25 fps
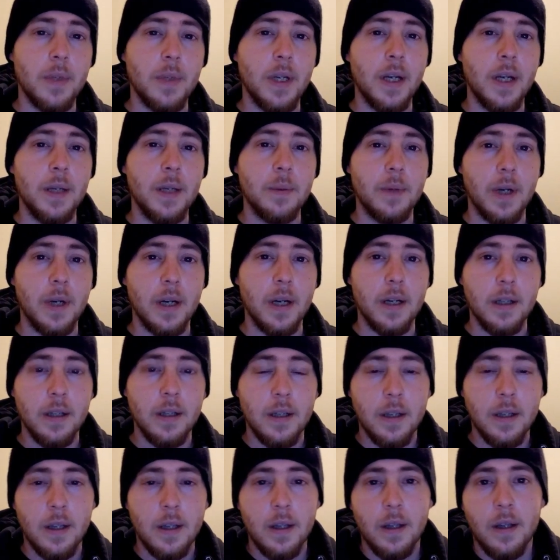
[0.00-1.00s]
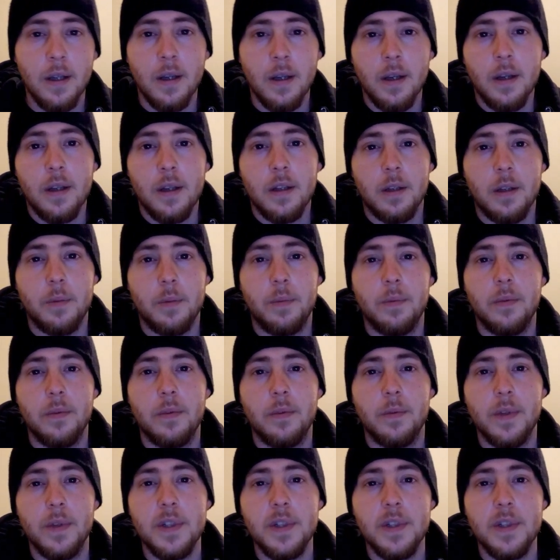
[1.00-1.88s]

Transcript: But anyway, the